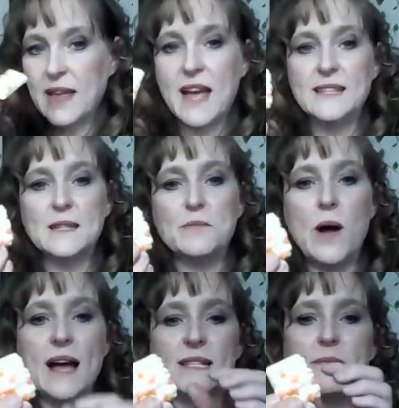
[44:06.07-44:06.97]
And some
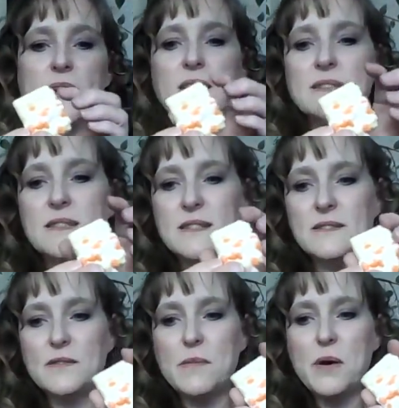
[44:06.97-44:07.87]
wax melts
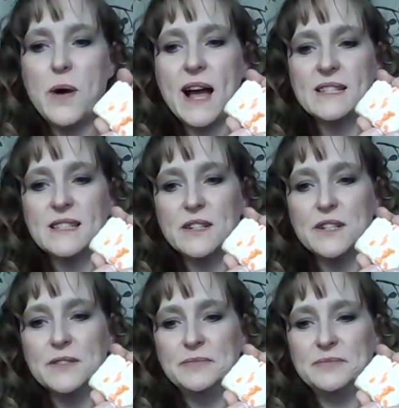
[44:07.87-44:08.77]
for my
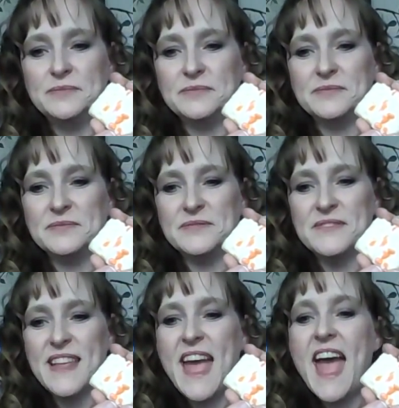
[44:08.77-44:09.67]
waxer.
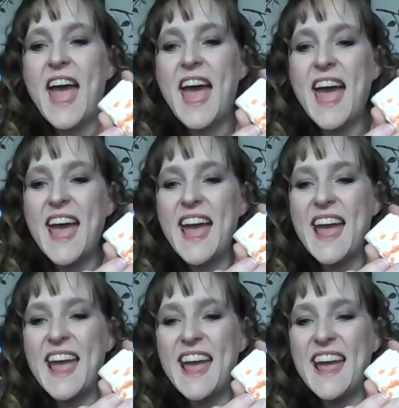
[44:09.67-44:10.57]

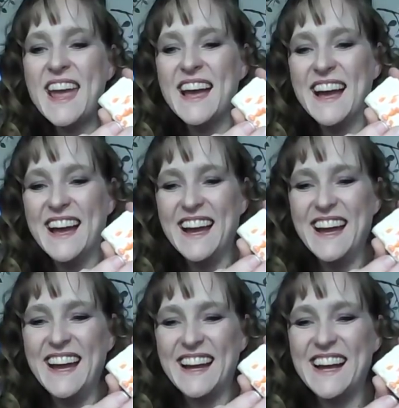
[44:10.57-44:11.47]
Hey,
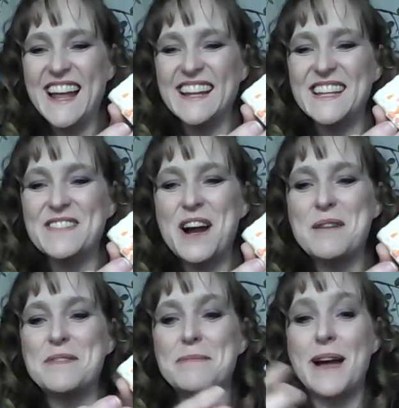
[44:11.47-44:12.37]
Gotta Love
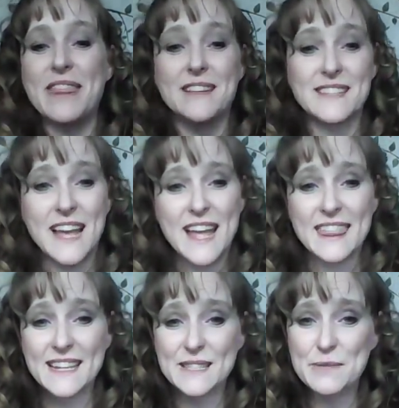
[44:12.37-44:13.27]
Carpet Pythons.
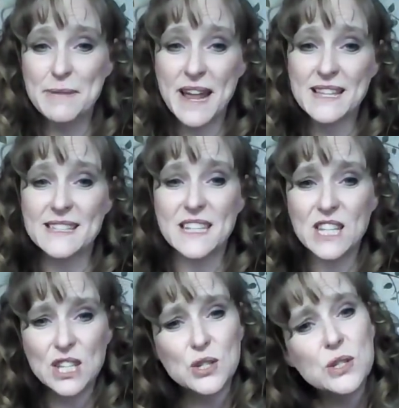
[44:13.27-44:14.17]
This woman has the
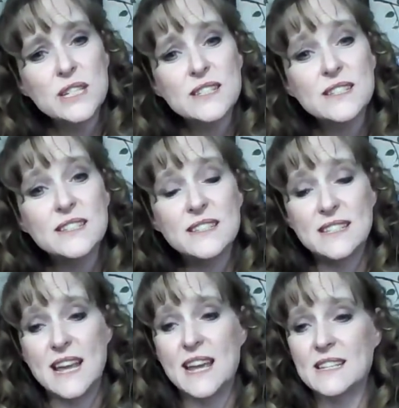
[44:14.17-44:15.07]
cutest
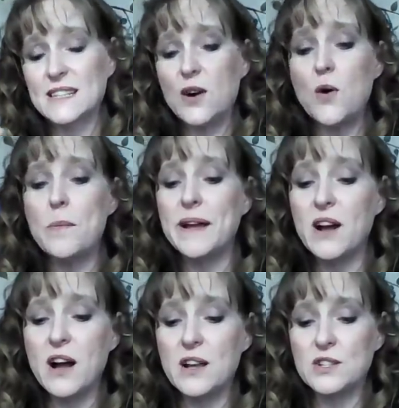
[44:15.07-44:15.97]
snakes. Oh my
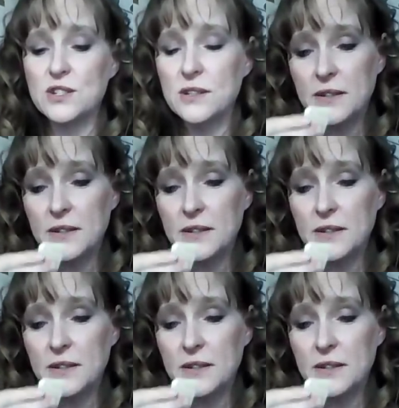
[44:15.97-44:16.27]
gosh.